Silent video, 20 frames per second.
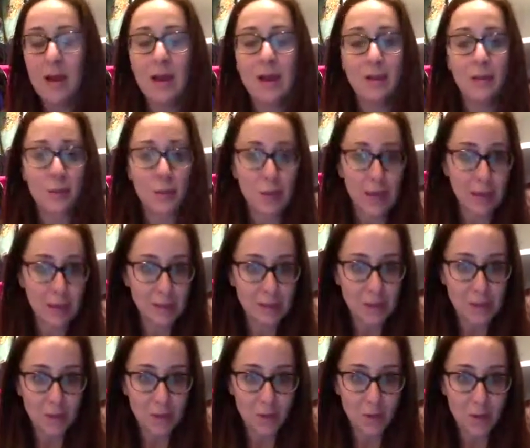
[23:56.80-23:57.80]
if you can't
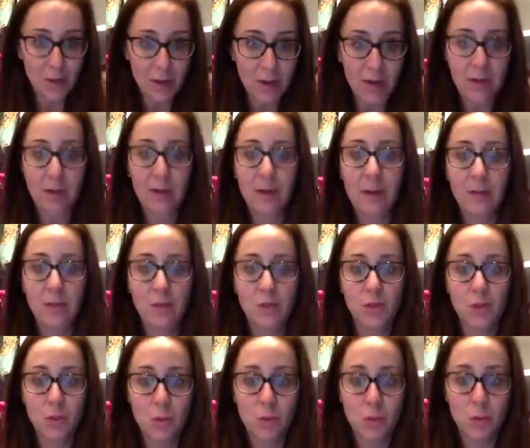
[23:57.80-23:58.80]
tell already, I'm
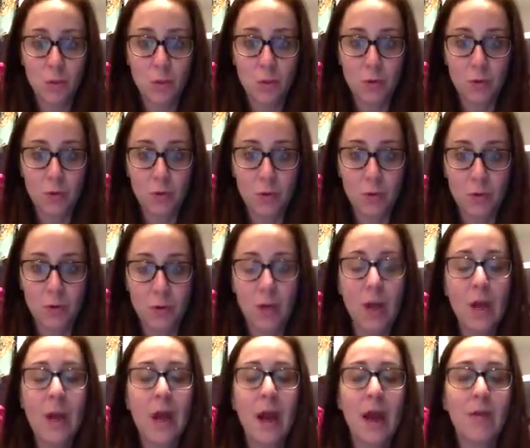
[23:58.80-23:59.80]
super approachable.
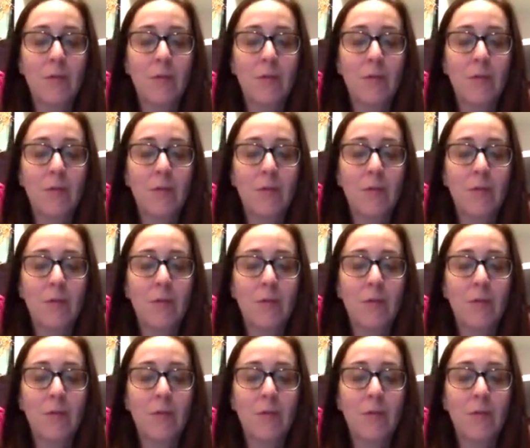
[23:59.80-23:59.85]
I